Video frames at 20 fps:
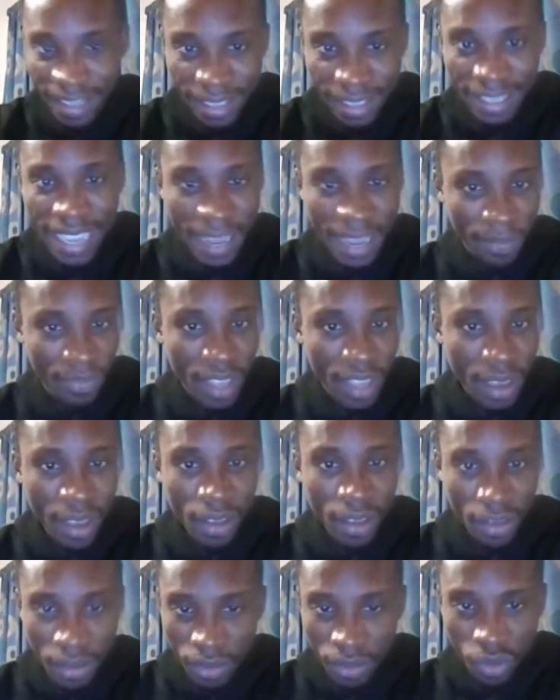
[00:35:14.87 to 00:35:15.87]
them.
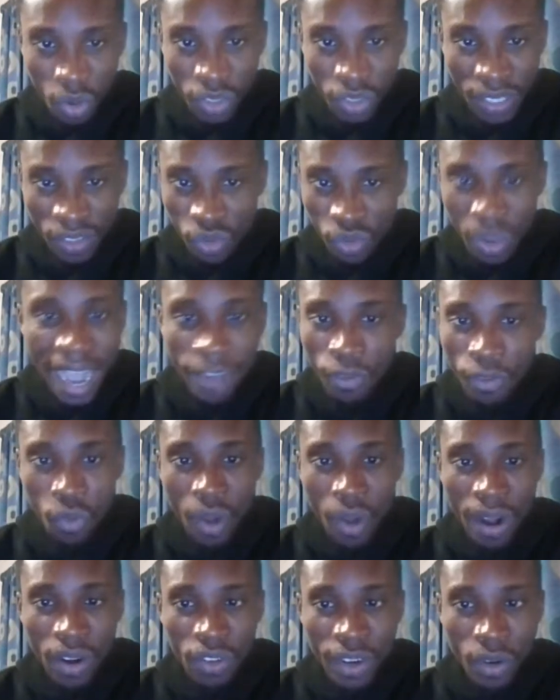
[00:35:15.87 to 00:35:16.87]
So since you have
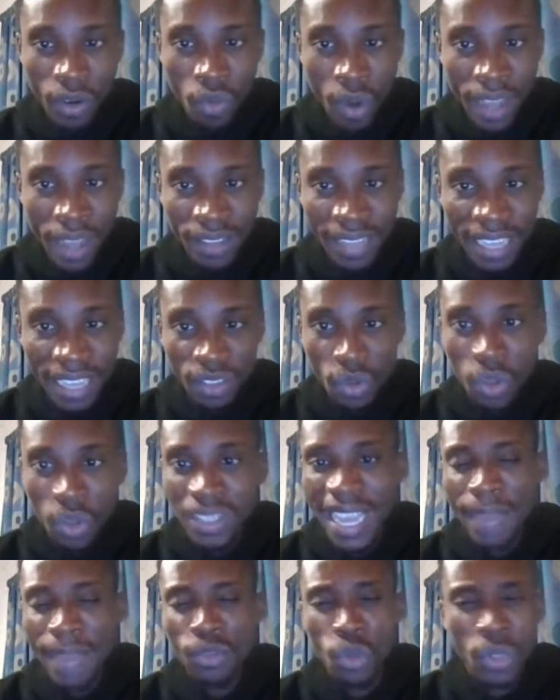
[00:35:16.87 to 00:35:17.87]
100 words, there's no
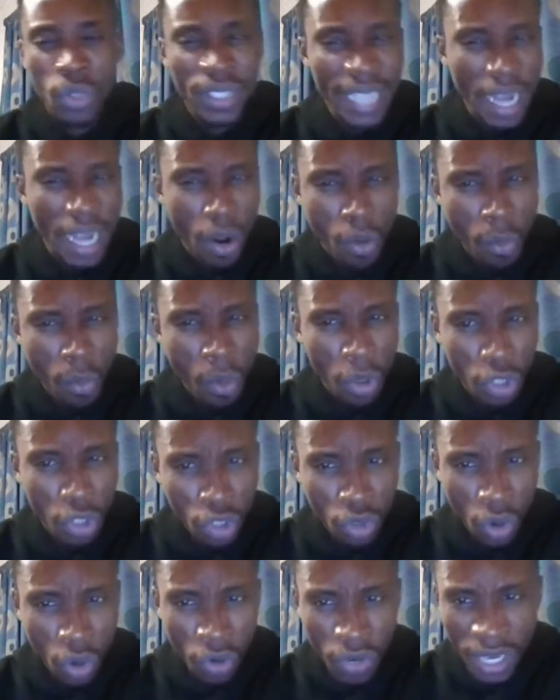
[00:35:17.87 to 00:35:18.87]
time to tell much
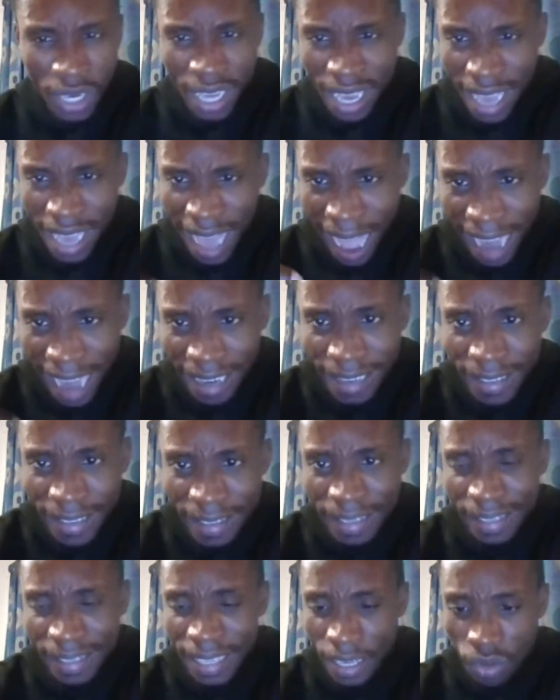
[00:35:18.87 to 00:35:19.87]
story. I list
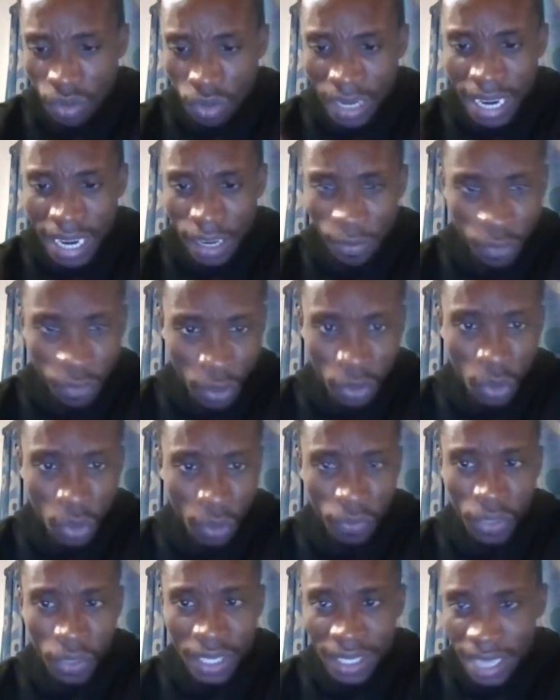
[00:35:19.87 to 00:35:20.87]
the skill, then in front
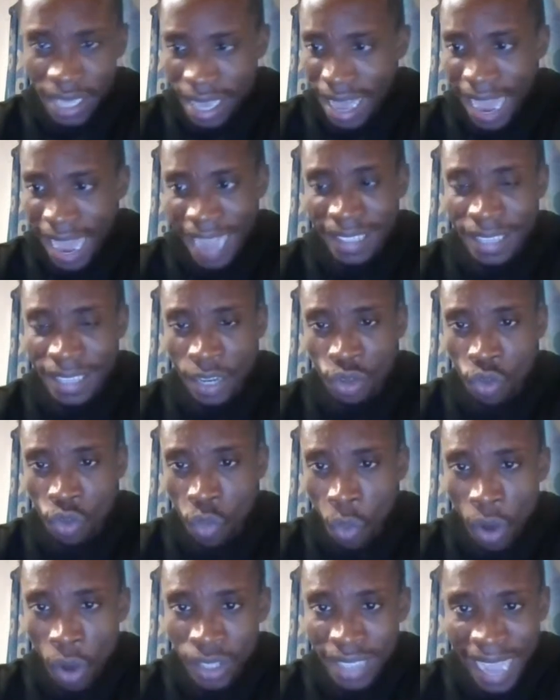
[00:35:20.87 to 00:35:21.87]
of it, I tell you
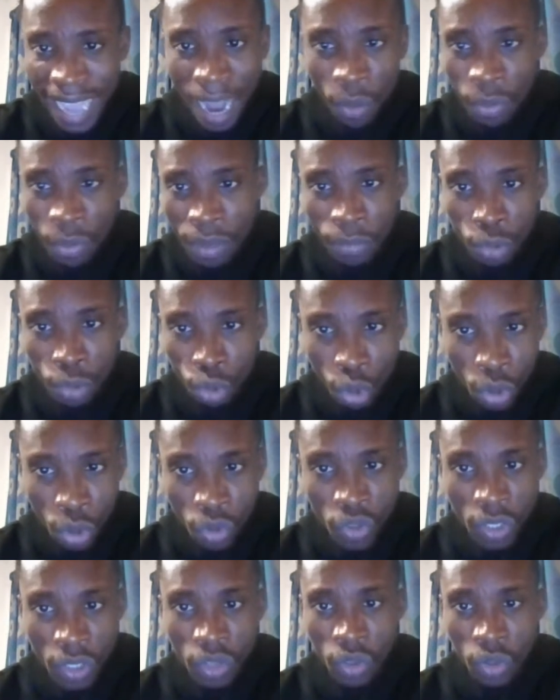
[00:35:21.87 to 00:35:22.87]
what I'll be able to
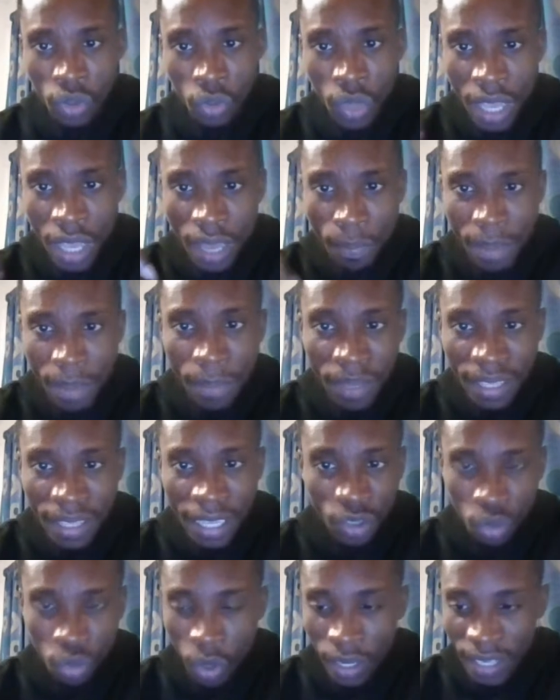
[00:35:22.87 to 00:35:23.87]
use it to. Maybe
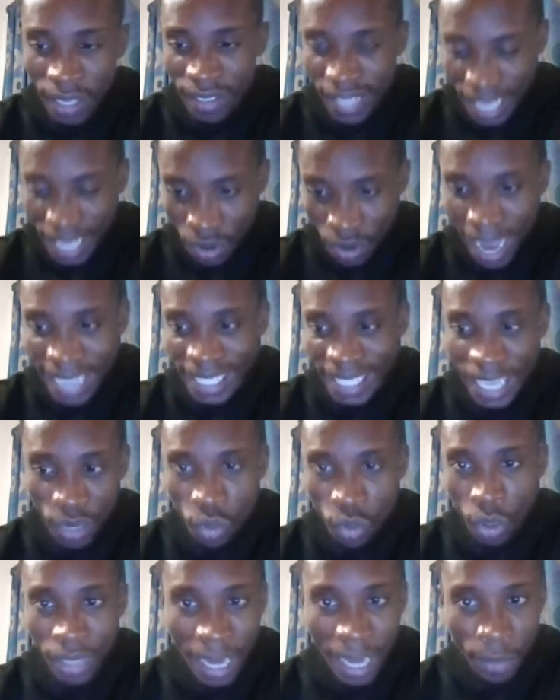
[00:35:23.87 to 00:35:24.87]
networking skill, I tell you
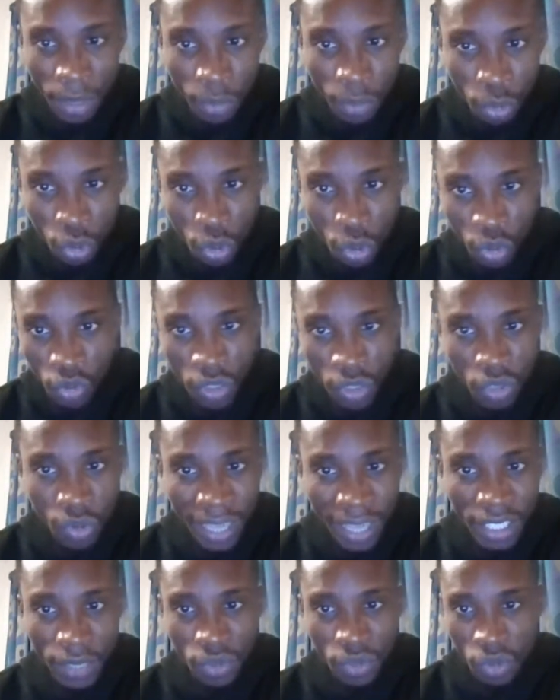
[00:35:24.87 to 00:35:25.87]
what I'll be able to use it to
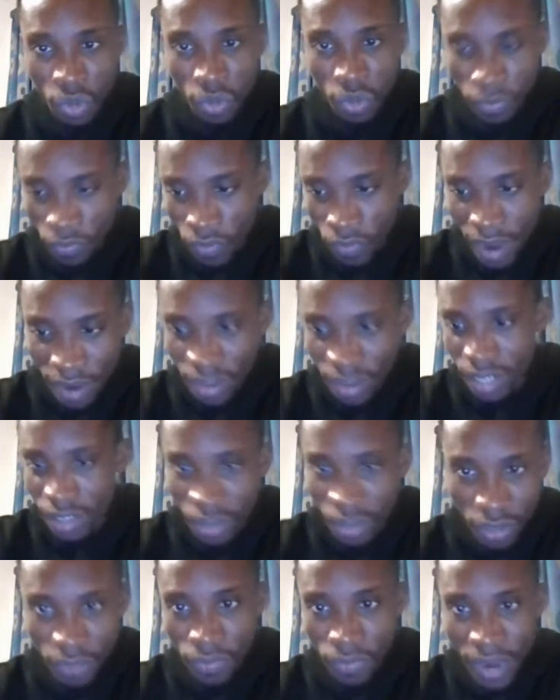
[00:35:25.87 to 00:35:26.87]
achieve. So very,
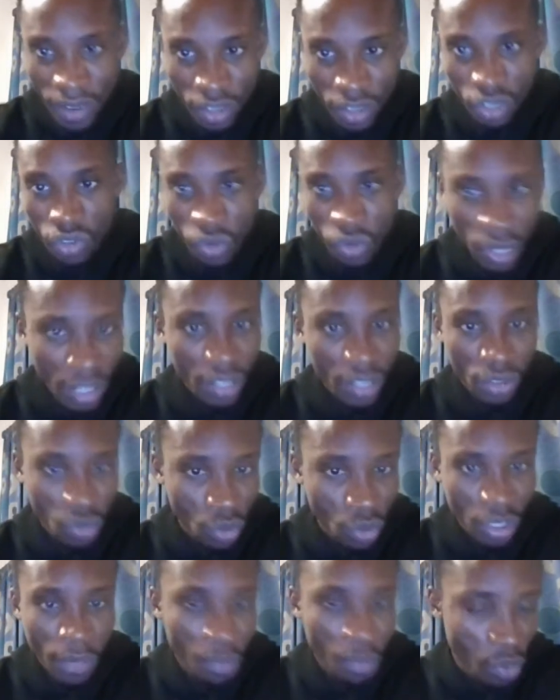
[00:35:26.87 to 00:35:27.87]
very straight
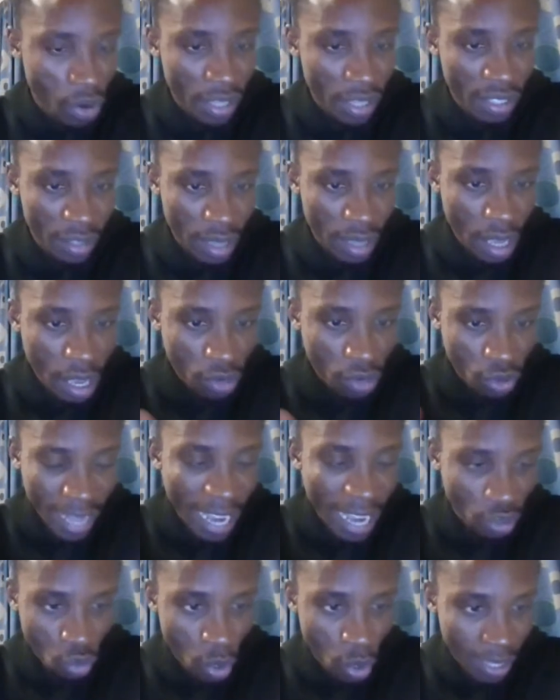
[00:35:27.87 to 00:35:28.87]
to the point. So that
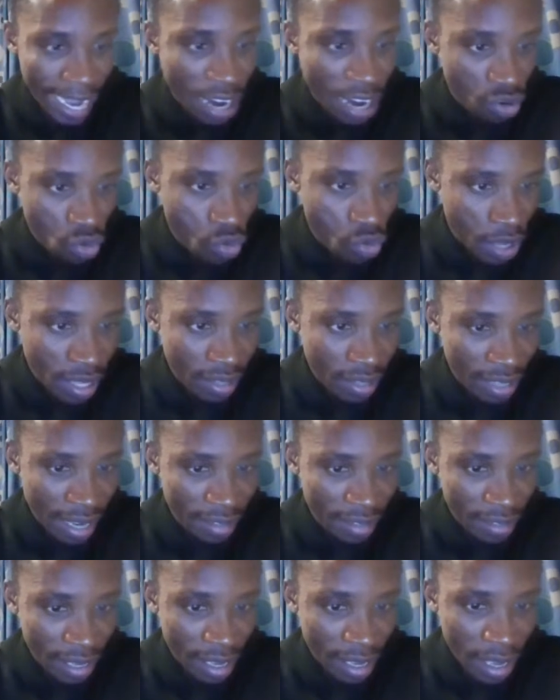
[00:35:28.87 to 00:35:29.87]
is what I do with this
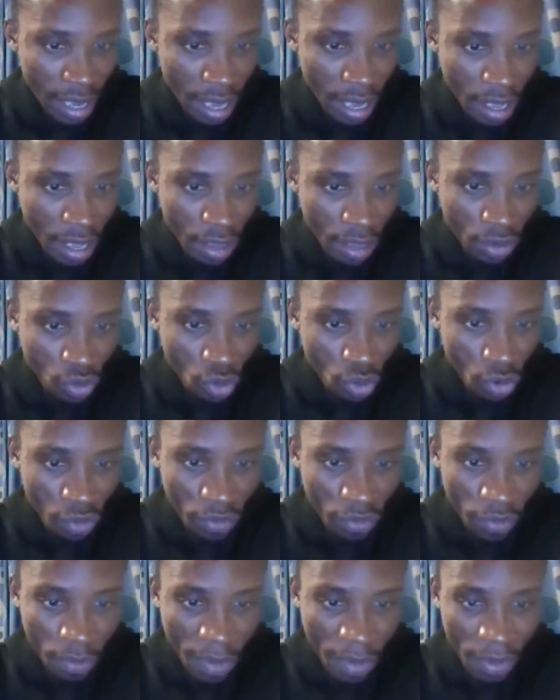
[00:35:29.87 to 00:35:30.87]
essay. So
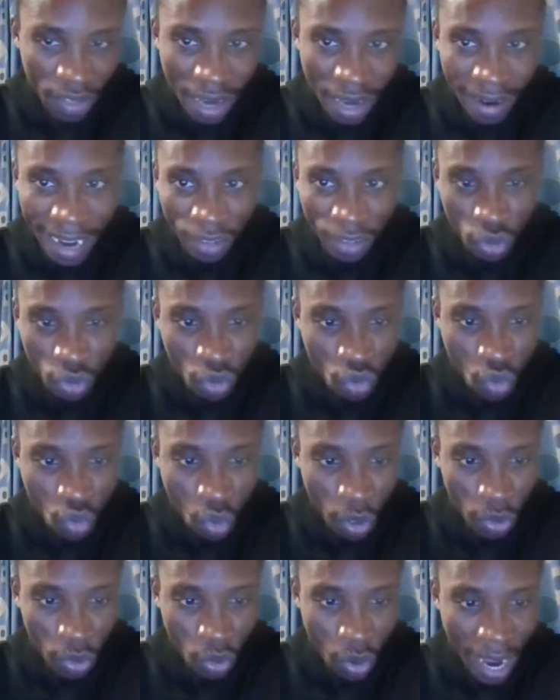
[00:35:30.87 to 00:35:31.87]
maybe Saratu, you
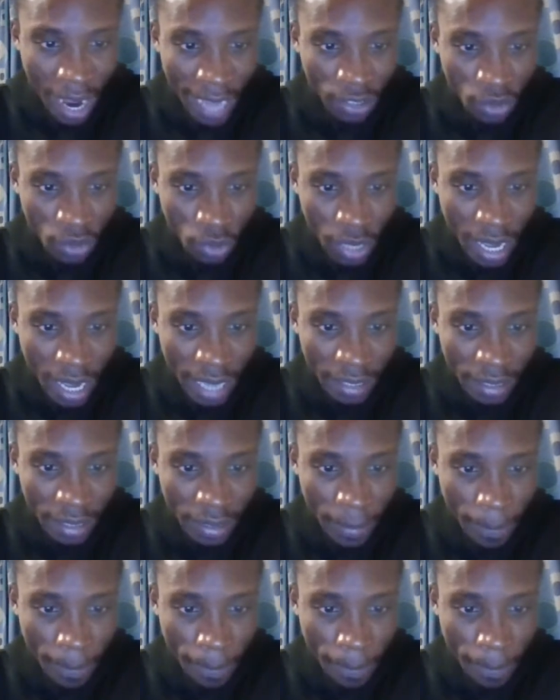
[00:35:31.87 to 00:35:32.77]
want to add to that?